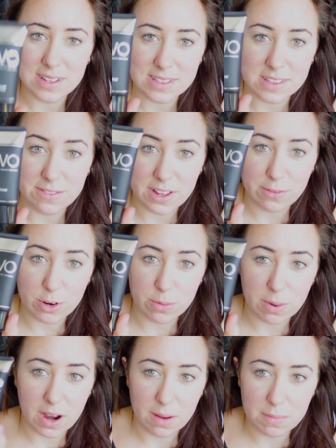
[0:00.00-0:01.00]
is the
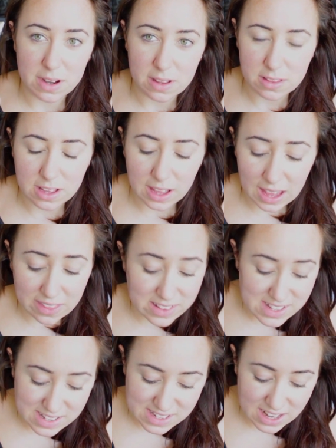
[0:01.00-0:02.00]
Vivo primer. Now you can get
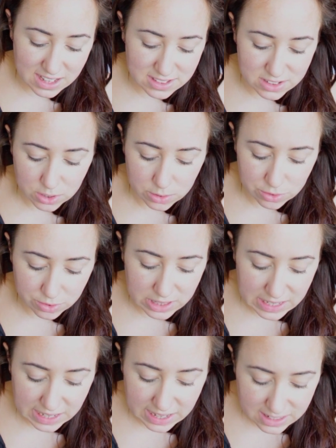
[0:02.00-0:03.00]
this in Tesco, it's
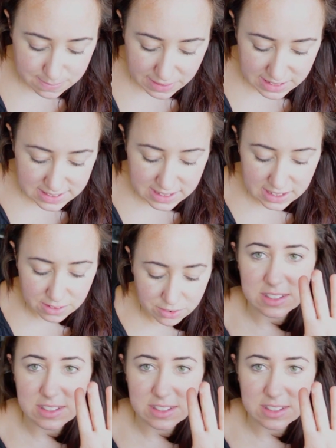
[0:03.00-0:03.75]
really inexpensive.